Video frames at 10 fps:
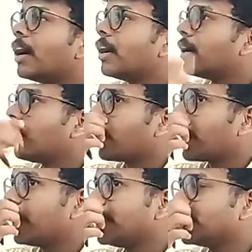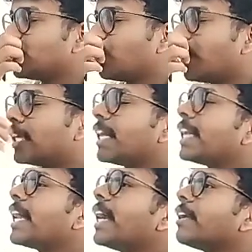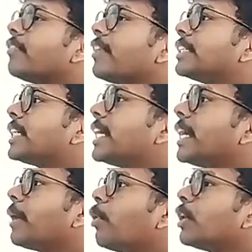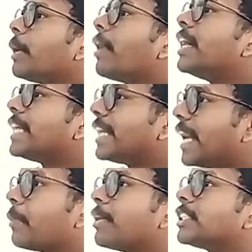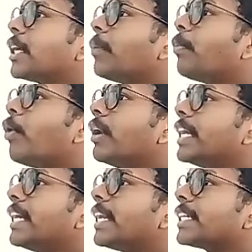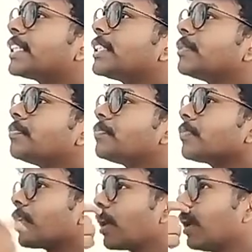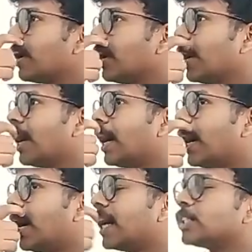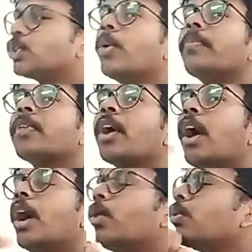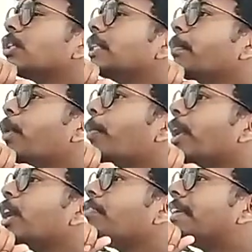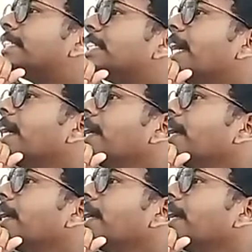Okay, these two. Other than that, we studied about the multi-dimensional poverty index. Who was the proponent of HDI?